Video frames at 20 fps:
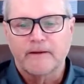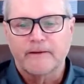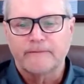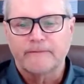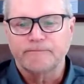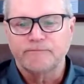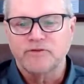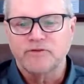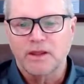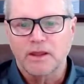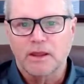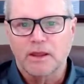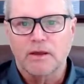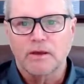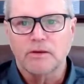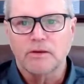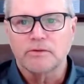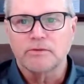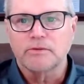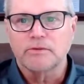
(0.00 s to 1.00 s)
take
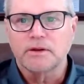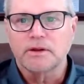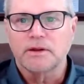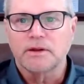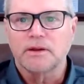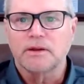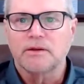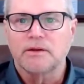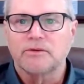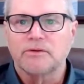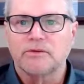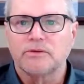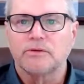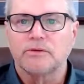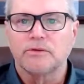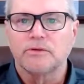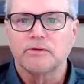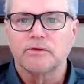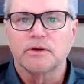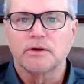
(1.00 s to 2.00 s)
code and
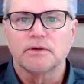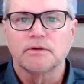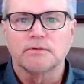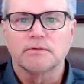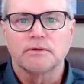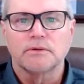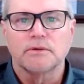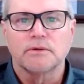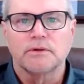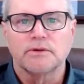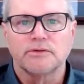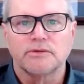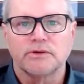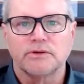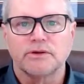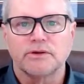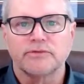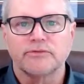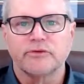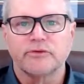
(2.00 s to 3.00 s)
to
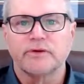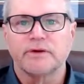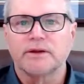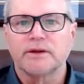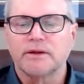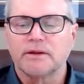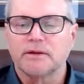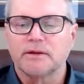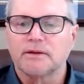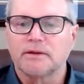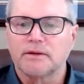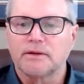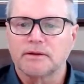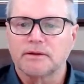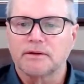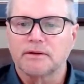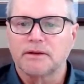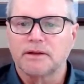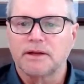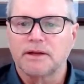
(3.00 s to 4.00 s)
deliver it in
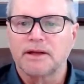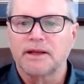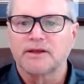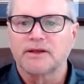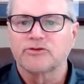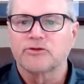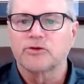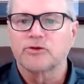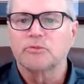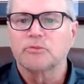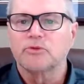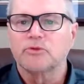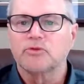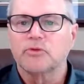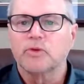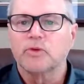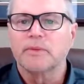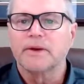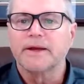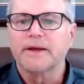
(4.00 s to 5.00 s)
an executable
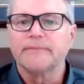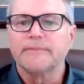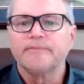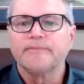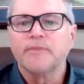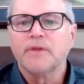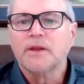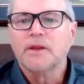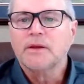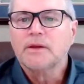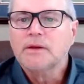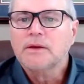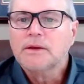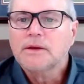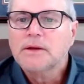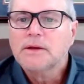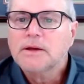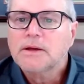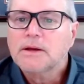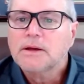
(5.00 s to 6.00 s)
format.
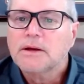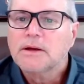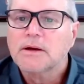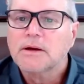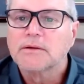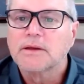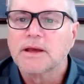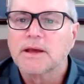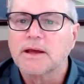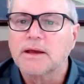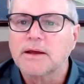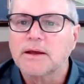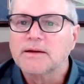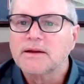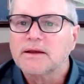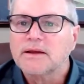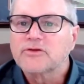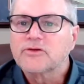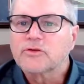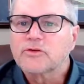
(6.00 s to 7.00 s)
Okay,
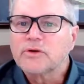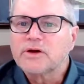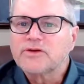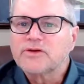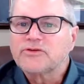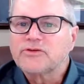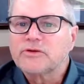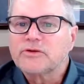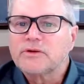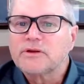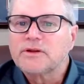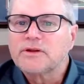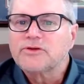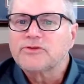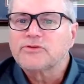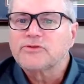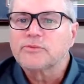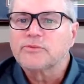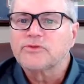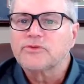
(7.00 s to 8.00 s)
next question is
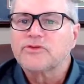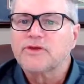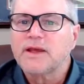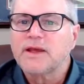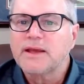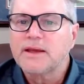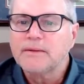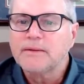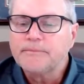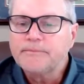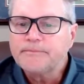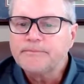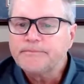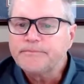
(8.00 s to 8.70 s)
from Sam.